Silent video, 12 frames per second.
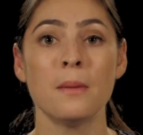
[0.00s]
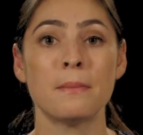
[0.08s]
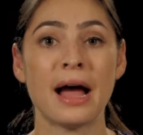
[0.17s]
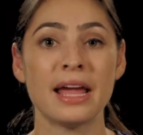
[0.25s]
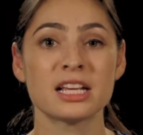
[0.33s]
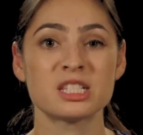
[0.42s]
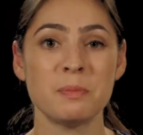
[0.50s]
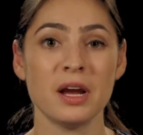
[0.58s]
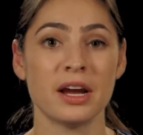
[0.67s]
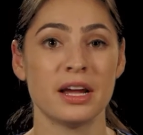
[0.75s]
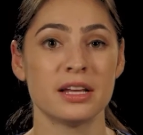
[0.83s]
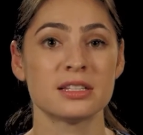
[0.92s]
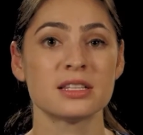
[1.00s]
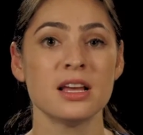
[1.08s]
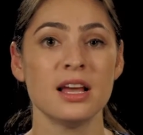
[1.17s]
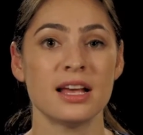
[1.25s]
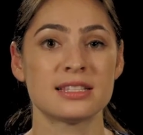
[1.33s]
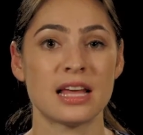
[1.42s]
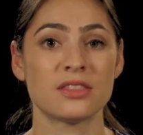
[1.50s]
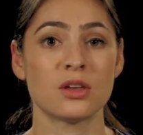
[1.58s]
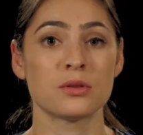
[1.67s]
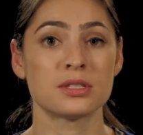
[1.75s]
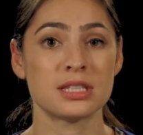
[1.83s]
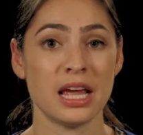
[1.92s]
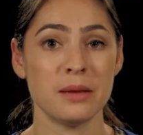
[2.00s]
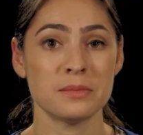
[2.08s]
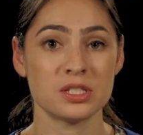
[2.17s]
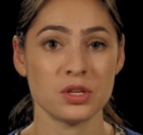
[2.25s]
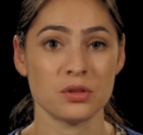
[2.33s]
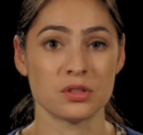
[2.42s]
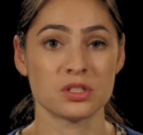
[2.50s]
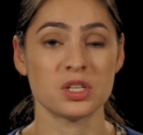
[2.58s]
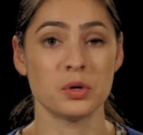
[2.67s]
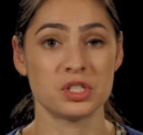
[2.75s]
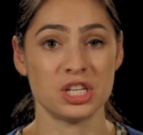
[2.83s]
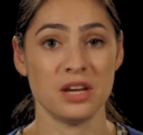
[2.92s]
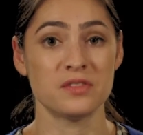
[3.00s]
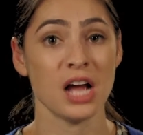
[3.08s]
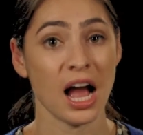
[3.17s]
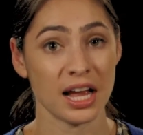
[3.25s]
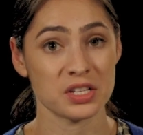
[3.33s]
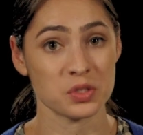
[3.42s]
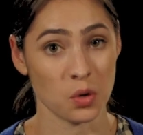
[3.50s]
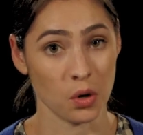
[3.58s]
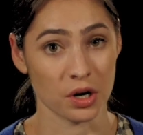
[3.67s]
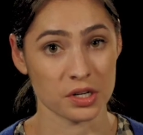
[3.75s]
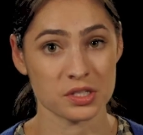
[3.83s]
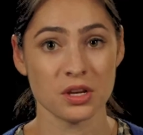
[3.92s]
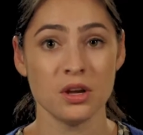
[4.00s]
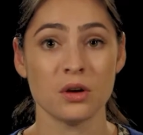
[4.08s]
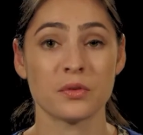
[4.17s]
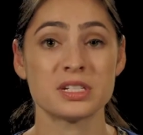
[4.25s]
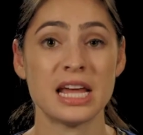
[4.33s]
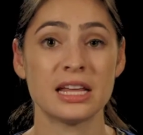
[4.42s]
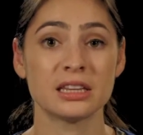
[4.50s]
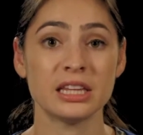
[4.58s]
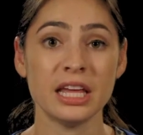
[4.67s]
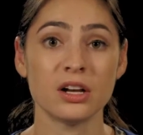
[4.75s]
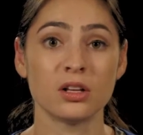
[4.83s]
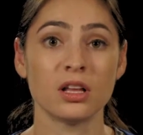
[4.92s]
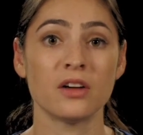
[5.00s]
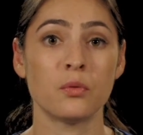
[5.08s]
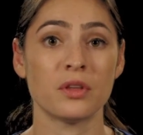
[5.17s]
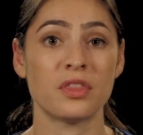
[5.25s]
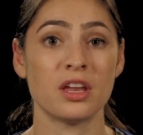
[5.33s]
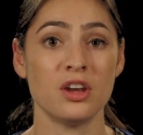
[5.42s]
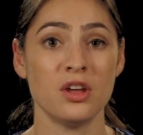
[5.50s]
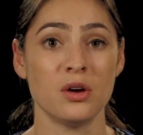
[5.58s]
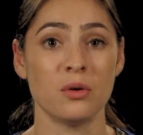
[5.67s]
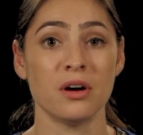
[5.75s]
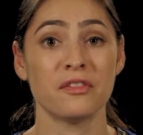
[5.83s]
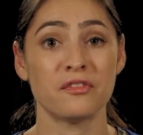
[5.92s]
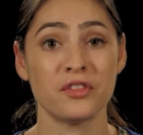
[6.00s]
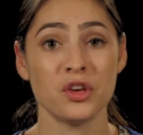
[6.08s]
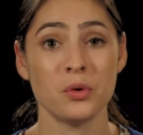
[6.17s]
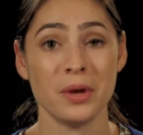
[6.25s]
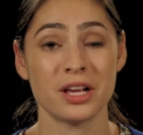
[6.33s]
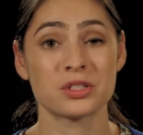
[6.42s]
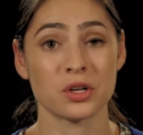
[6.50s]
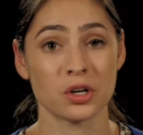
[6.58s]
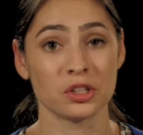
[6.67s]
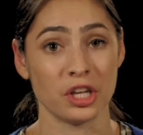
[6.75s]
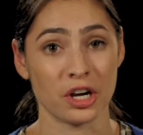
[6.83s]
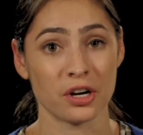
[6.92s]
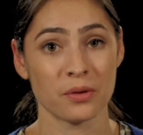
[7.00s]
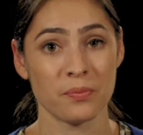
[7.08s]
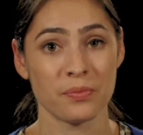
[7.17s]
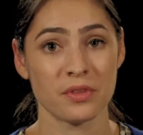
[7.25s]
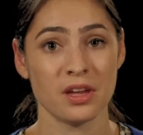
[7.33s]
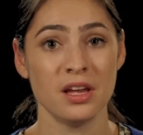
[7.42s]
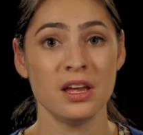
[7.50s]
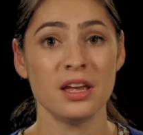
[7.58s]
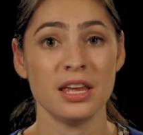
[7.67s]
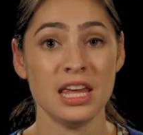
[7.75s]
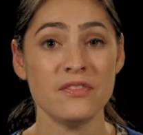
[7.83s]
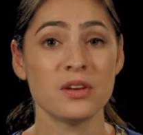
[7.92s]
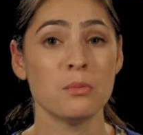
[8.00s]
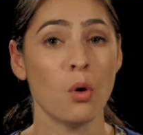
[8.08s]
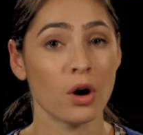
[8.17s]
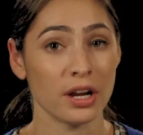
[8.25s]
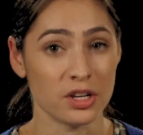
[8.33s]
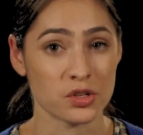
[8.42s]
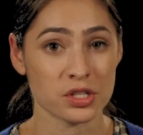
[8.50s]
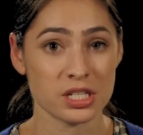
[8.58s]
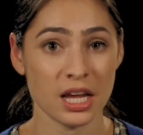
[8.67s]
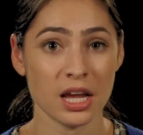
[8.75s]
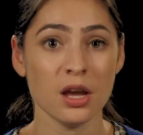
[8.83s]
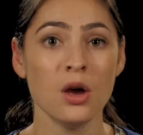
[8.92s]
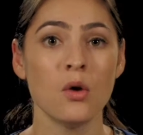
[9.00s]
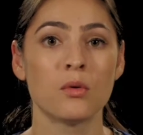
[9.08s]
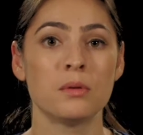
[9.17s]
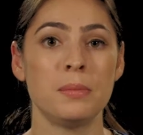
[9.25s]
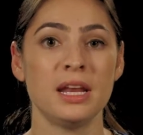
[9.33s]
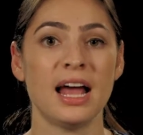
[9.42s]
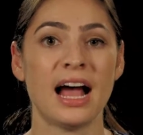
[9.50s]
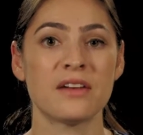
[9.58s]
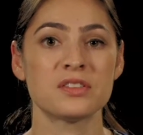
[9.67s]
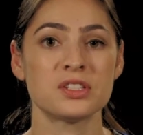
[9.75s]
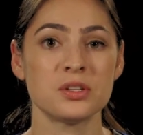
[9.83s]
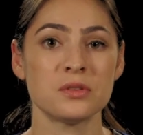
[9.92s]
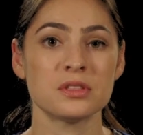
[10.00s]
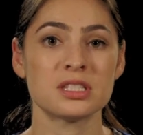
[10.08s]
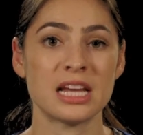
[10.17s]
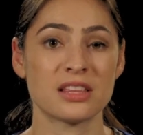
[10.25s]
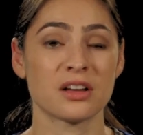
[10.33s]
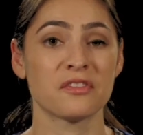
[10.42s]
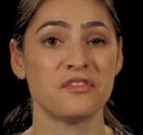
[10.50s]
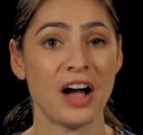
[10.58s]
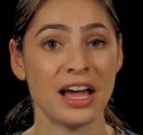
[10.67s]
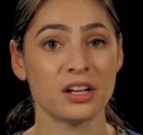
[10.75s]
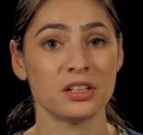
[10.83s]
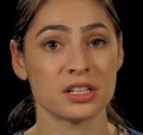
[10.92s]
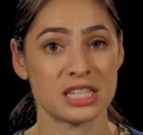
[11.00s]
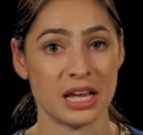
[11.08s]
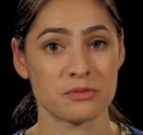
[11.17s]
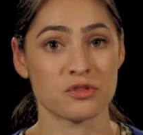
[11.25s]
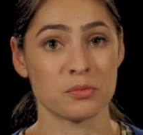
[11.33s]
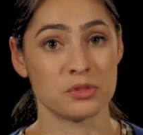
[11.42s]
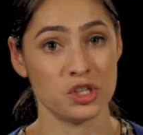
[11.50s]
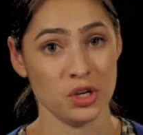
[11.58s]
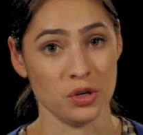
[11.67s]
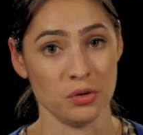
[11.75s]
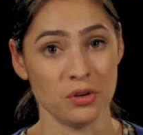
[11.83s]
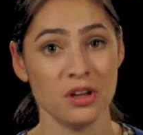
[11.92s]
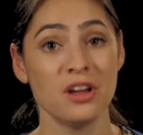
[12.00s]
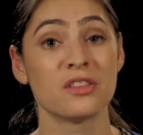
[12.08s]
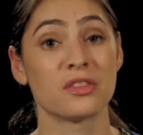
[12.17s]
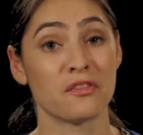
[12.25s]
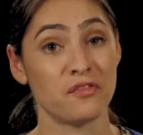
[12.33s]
My experience is that those same students who achieved high scores retain little of what they knew a few weeks earlier. Even more interesting would be to have students take their final exams from June the